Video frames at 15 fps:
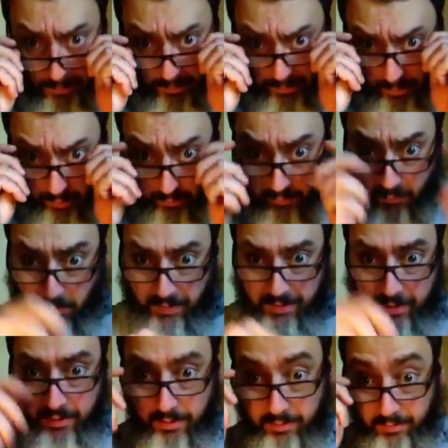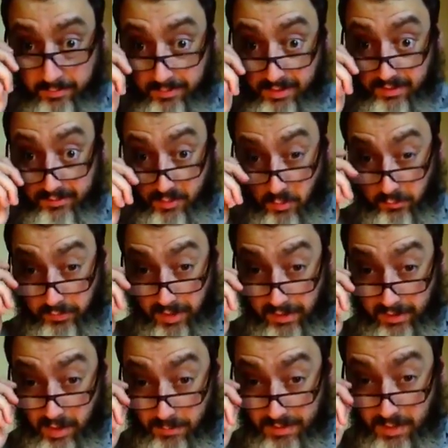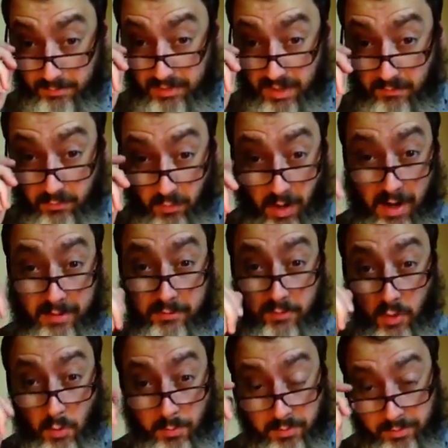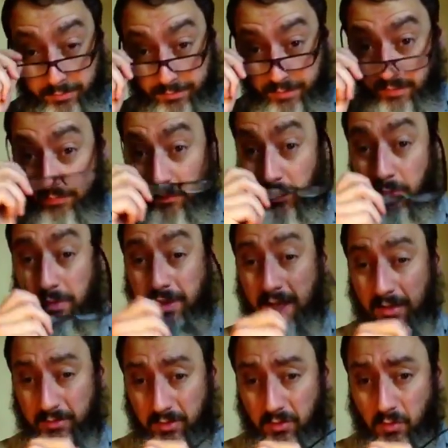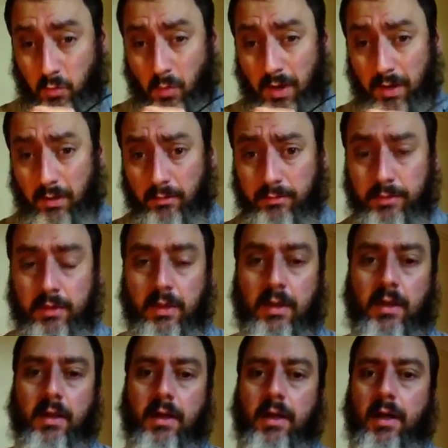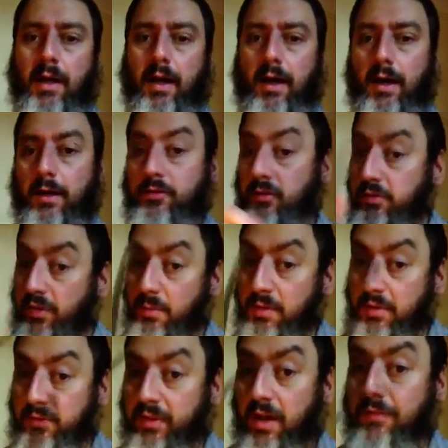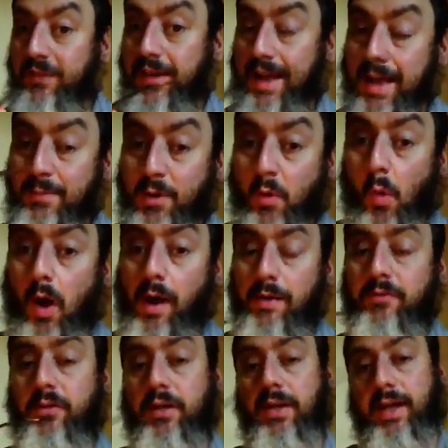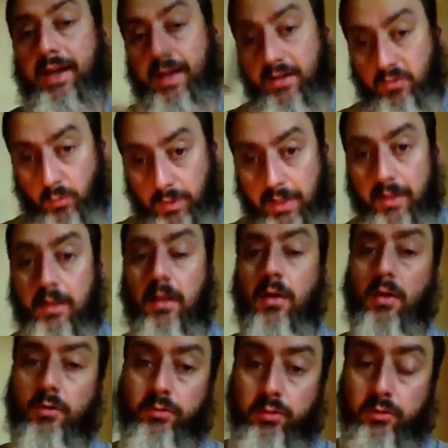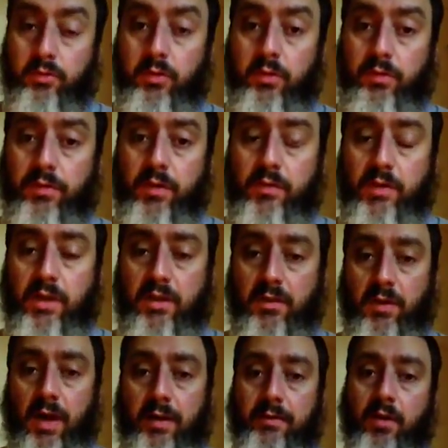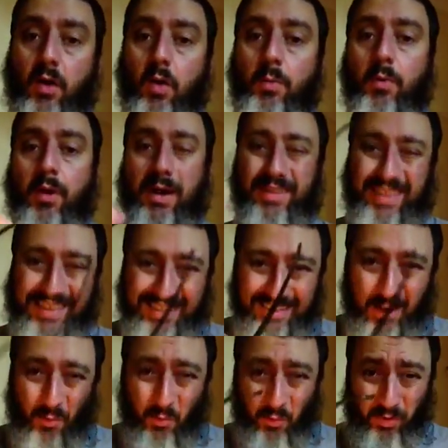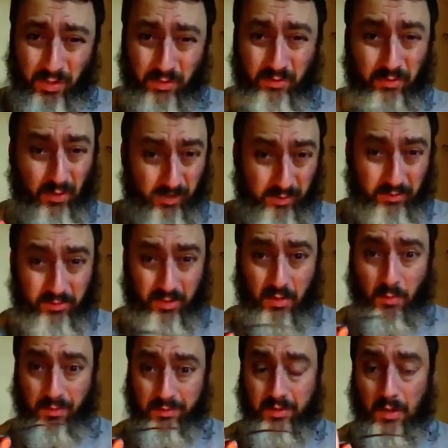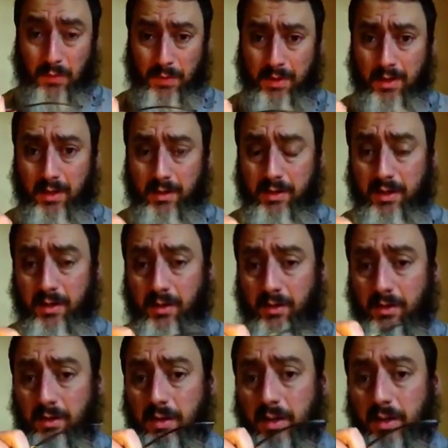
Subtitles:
Hello everyone, this is the East Coast Economic Update for October the 5th, 2012. Just some of the stuff that I've been watching, and as we get closer to the 15th of October, I think that we're starting to see what's going on here.